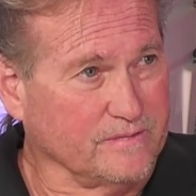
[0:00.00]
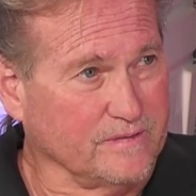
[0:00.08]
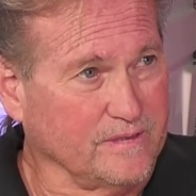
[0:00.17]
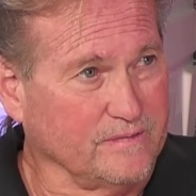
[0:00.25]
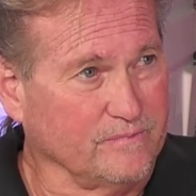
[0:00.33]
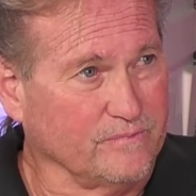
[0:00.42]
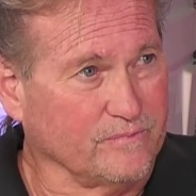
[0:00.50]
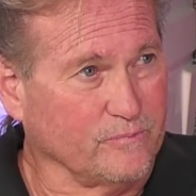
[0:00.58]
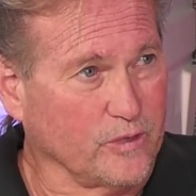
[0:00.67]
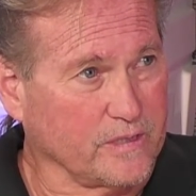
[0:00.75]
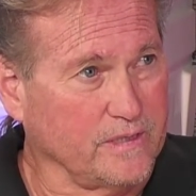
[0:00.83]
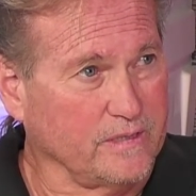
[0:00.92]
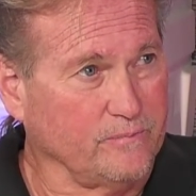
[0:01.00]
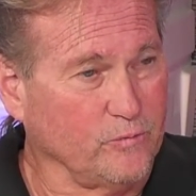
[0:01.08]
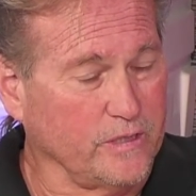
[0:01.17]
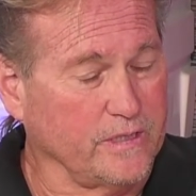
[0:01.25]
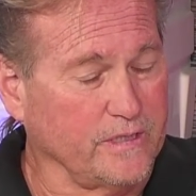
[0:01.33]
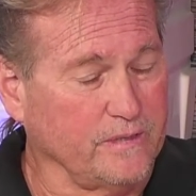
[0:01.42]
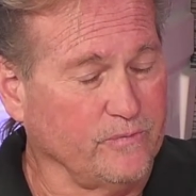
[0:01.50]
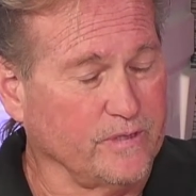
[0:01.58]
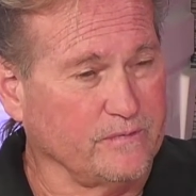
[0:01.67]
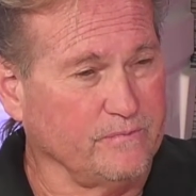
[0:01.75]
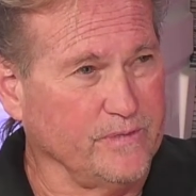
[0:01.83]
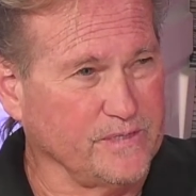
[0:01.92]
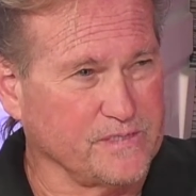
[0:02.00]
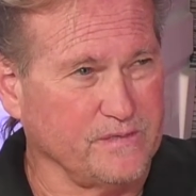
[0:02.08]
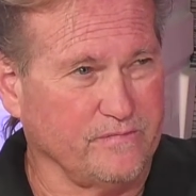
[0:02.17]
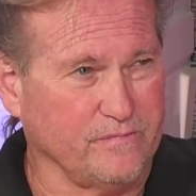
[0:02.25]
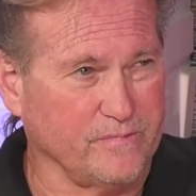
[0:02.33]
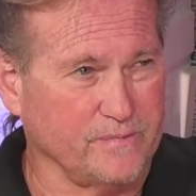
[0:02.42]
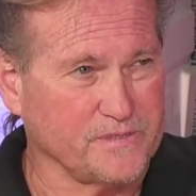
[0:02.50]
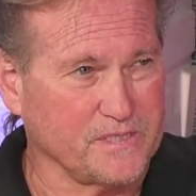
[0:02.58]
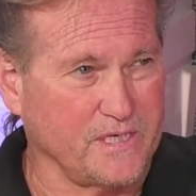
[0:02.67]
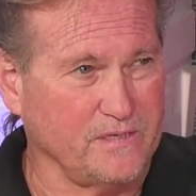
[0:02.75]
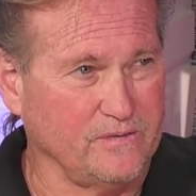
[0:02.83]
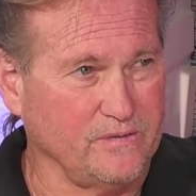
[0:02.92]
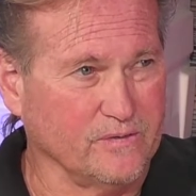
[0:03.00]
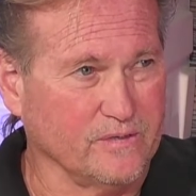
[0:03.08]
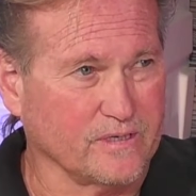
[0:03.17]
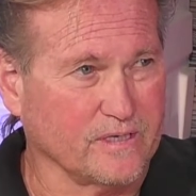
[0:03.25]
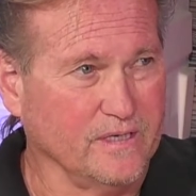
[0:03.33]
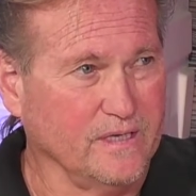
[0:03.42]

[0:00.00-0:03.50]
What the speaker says: And Brittany went missing from upstate New York